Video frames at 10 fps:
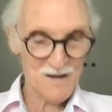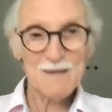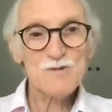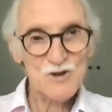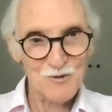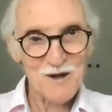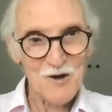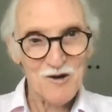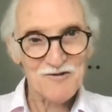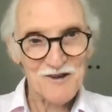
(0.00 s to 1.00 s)
I'm showing
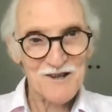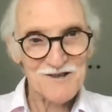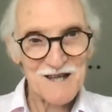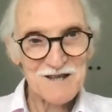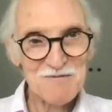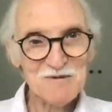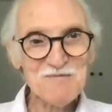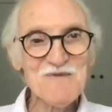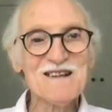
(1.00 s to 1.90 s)
off there, Jaspal.